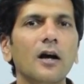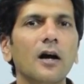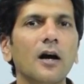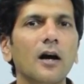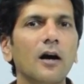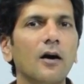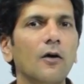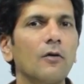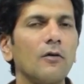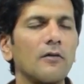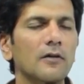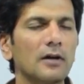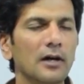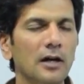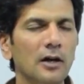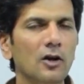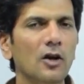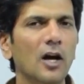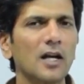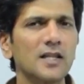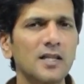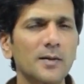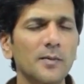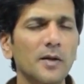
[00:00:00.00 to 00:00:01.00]
A
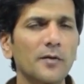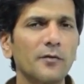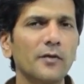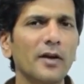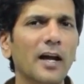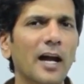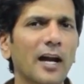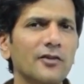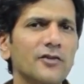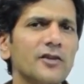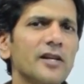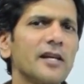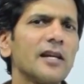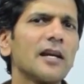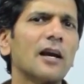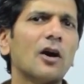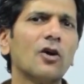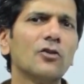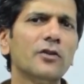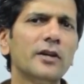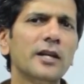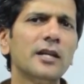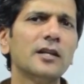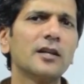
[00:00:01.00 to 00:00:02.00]
concept that we actually
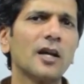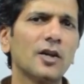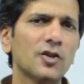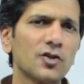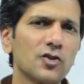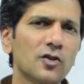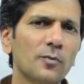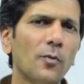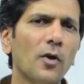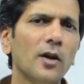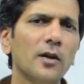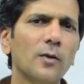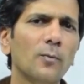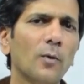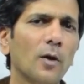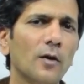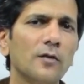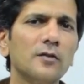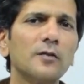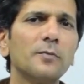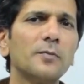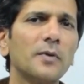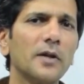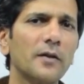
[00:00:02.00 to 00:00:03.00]
already touched upon in one
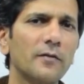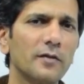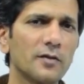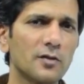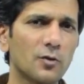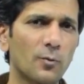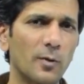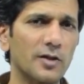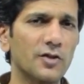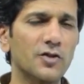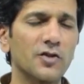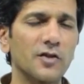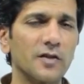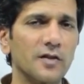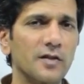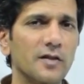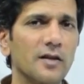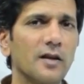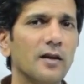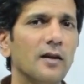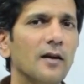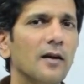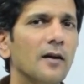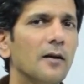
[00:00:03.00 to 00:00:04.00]
of the previous questions,